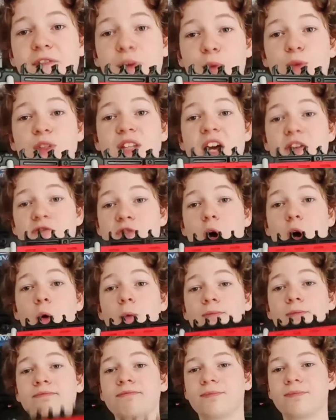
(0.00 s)
fills that
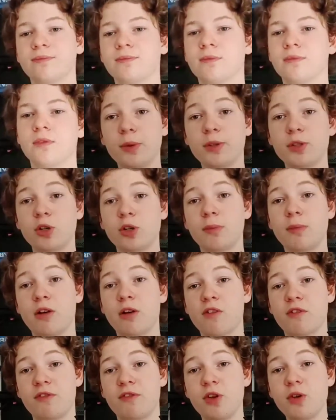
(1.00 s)
role. If you enjoyed
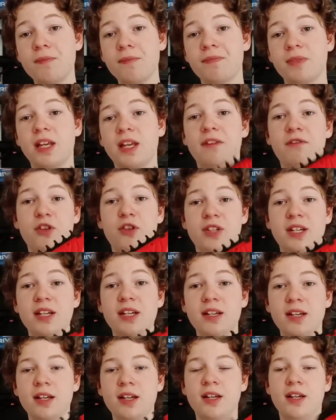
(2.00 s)
my review, if you
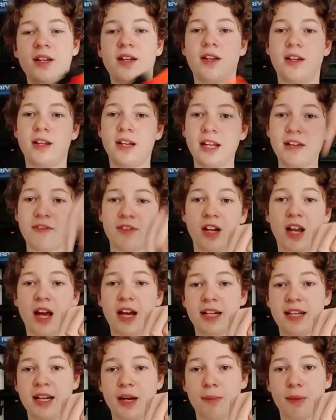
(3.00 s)
did, leave a
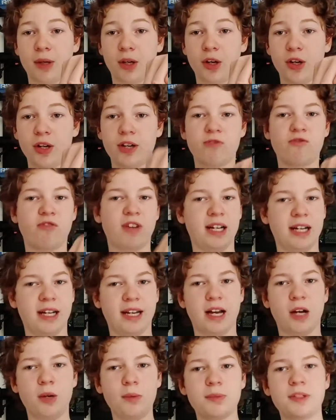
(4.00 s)
like down below, it really
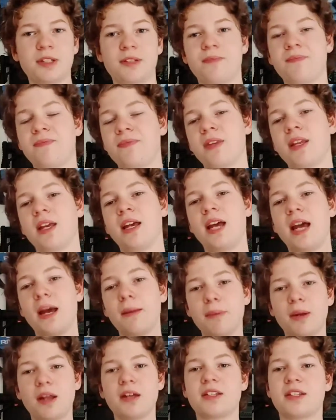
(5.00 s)
helps.
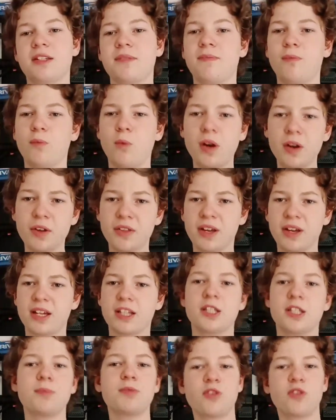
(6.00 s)
And plus, while you're there,
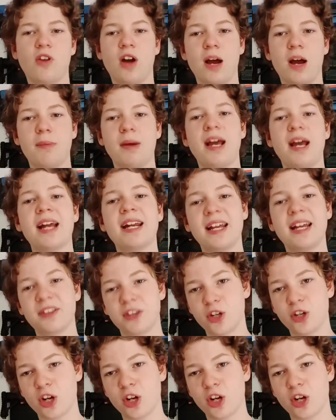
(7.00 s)
subscribe and hit the